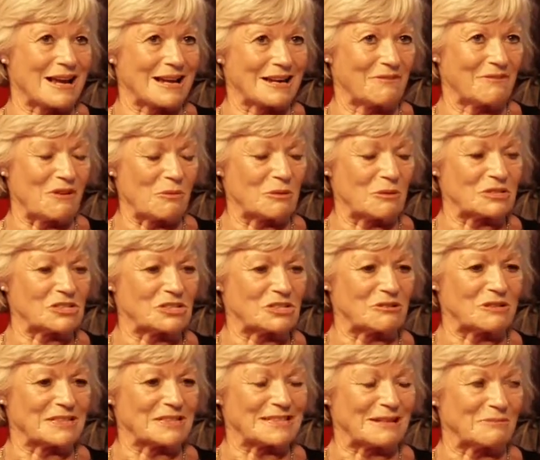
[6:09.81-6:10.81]
and if it wasn't
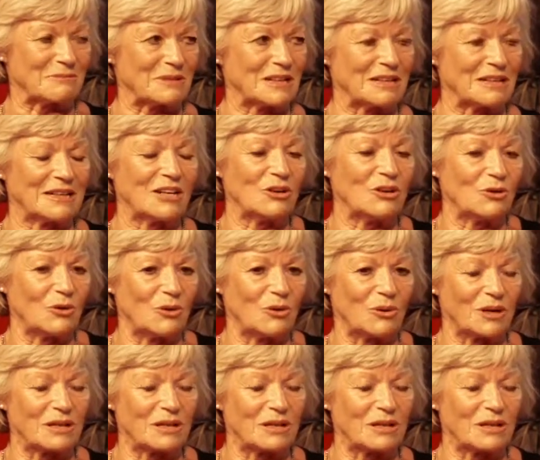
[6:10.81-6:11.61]
doing something new,